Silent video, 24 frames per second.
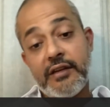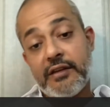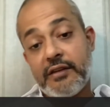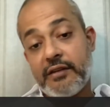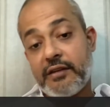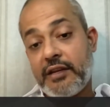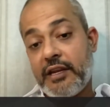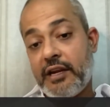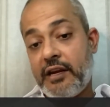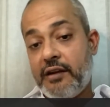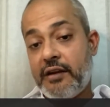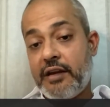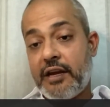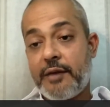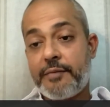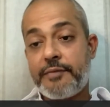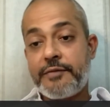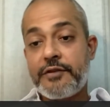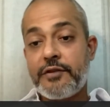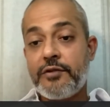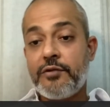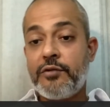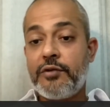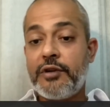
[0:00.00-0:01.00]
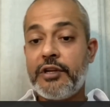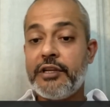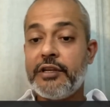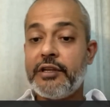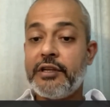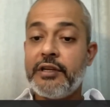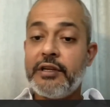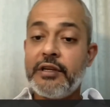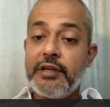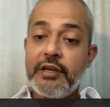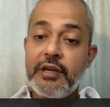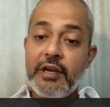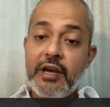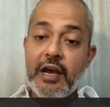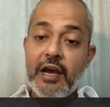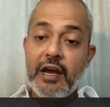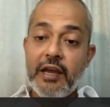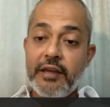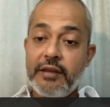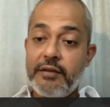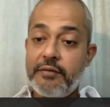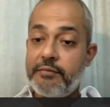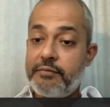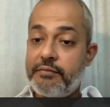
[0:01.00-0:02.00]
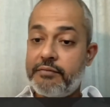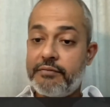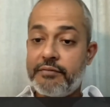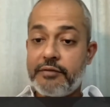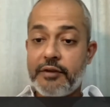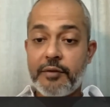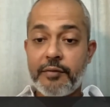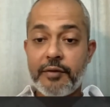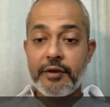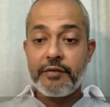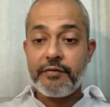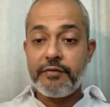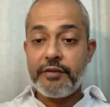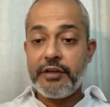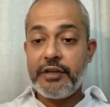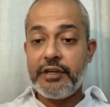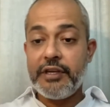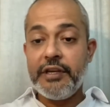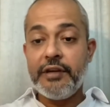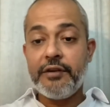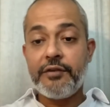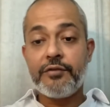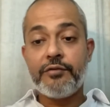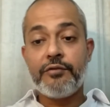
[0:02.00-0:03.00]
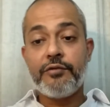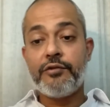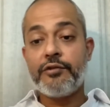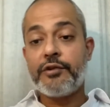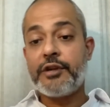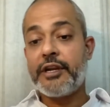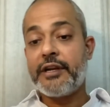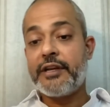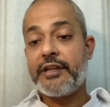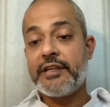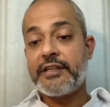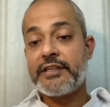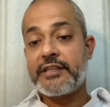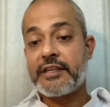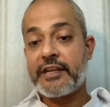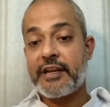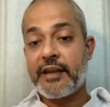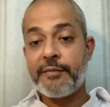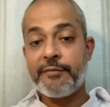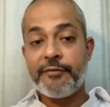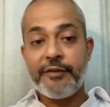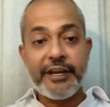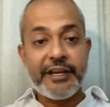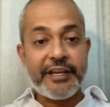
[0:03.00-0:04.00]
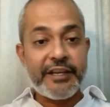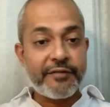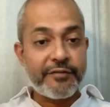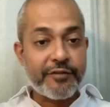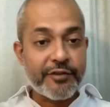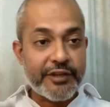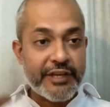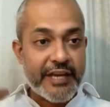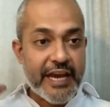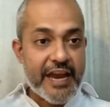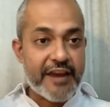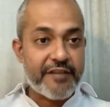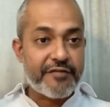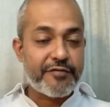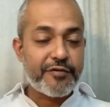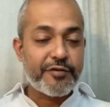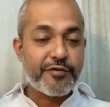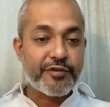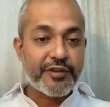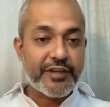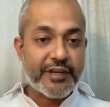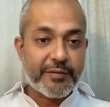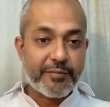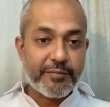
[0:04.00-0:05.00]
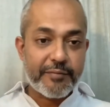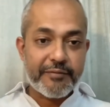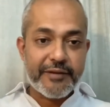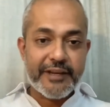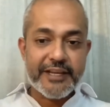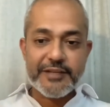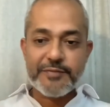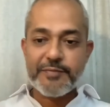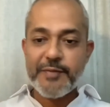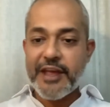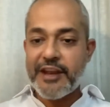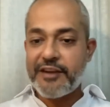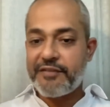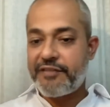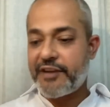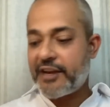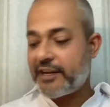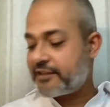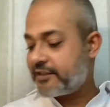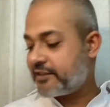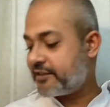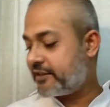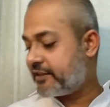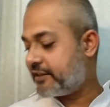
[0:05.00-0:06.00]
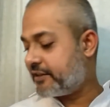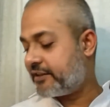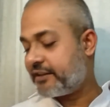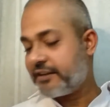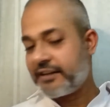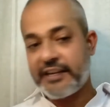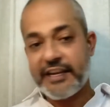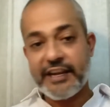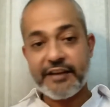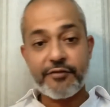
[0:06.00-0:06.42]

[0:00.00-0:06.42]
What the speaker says: Yeah, absolutely. I mean, we need to look at this, and I'm waiting for the iPhone that gets manufactured in India.